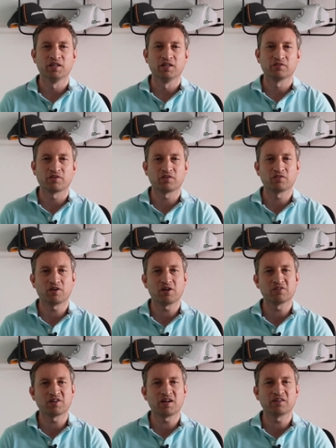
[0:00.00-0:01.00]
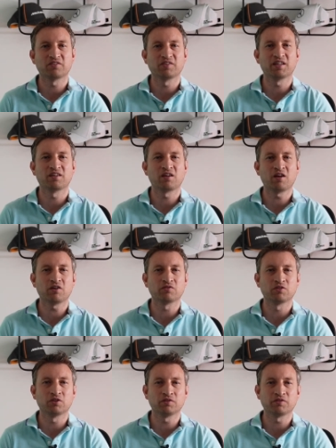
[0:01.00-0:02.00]
So the tile card has seen a lot of
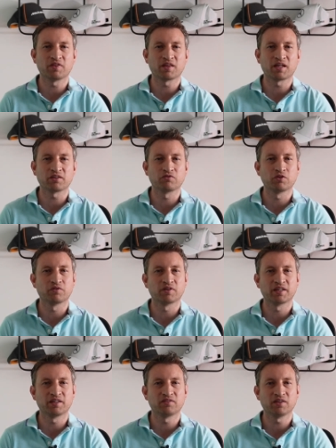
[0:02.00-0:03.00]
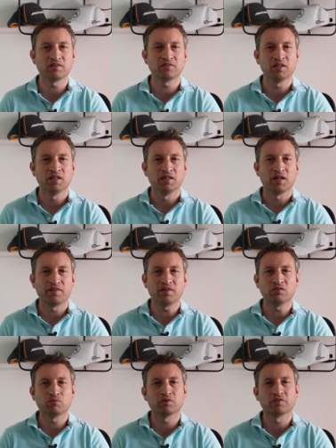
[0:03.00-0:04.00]
love in the last few releases and
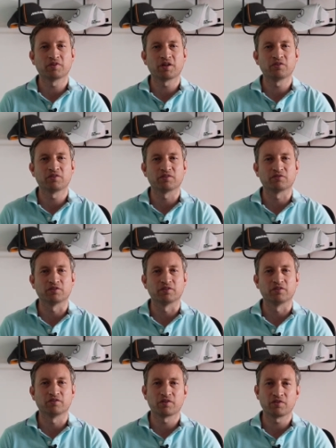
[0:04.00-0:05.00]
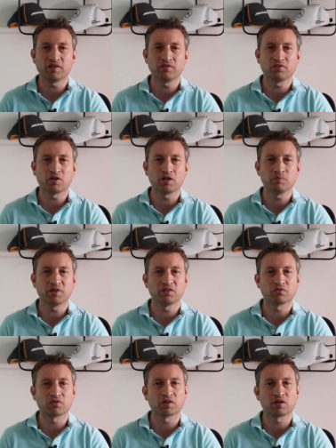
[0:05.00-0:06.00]
this one's no different. So this time it's
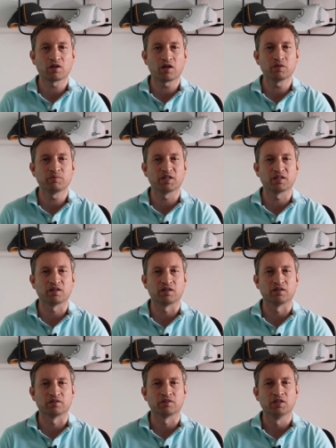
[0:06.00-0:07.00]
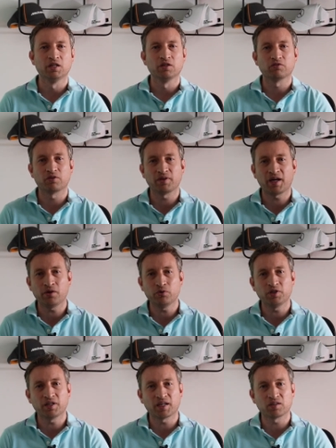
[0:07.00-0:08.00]
for the climate card. So now you
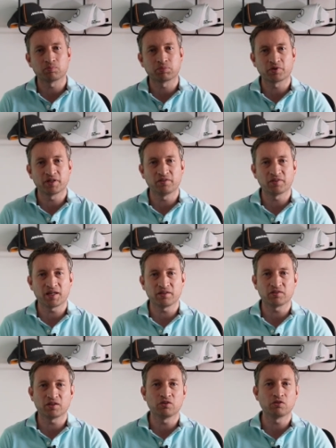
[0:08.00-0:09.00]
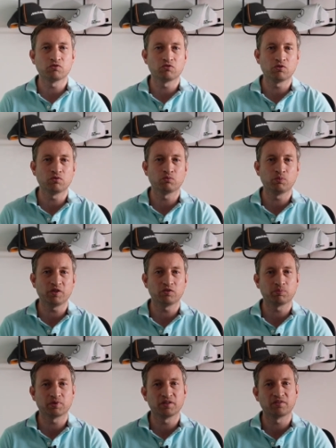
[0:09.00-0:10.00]
can add presets and you can choose which
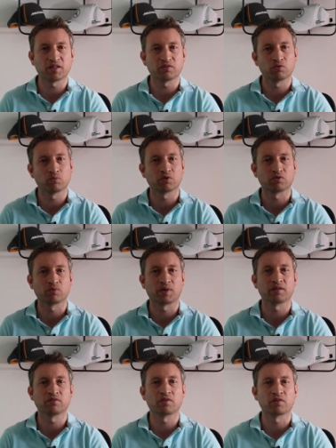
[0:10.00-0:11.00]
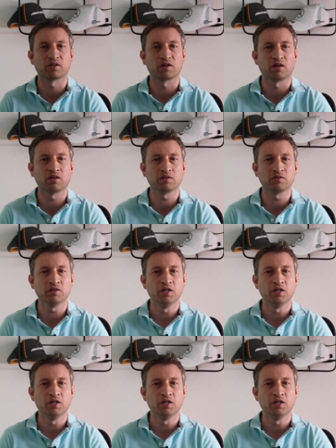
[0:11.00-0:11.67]
presets you want to add to the card.